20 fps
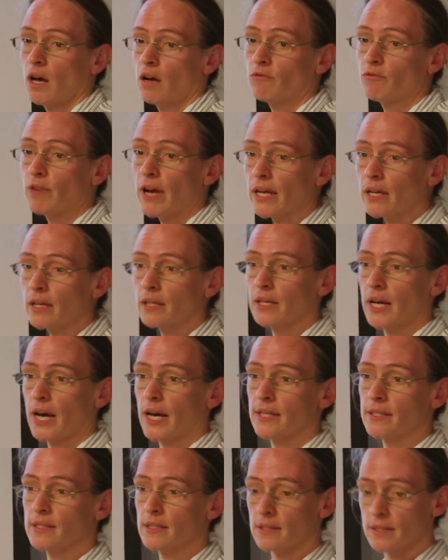
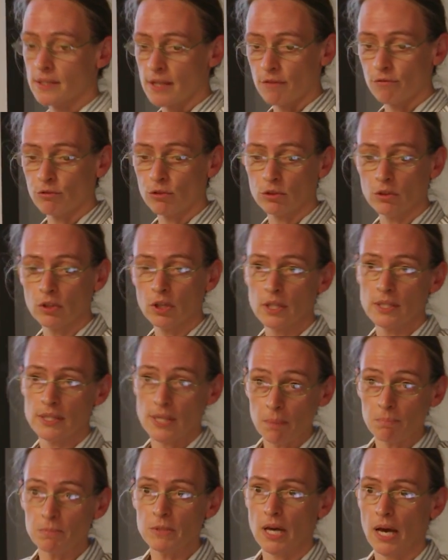recognizes several
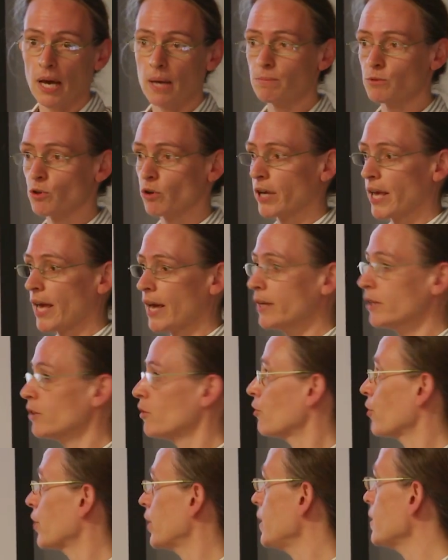subtypes or
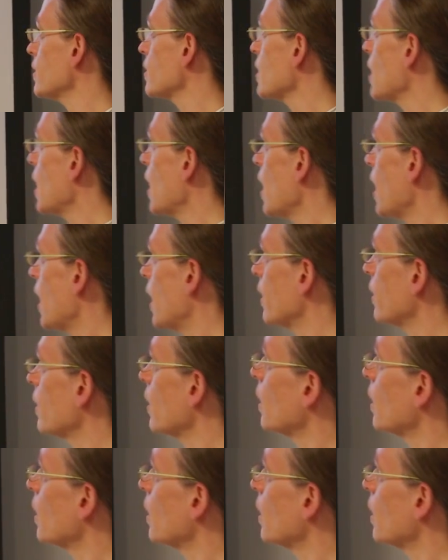categories, and